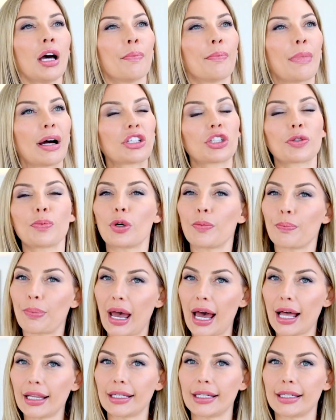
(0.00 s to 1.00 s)
much more
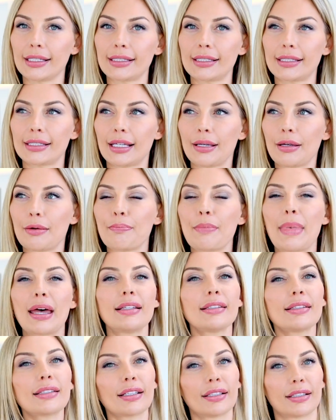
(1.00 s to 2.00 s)
balanced,
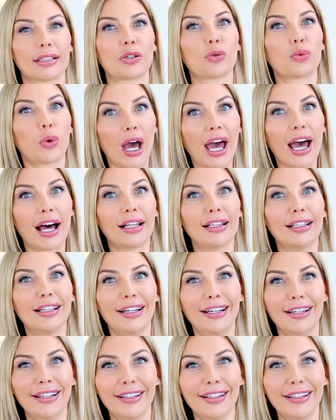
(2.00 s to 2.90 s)
mentally well.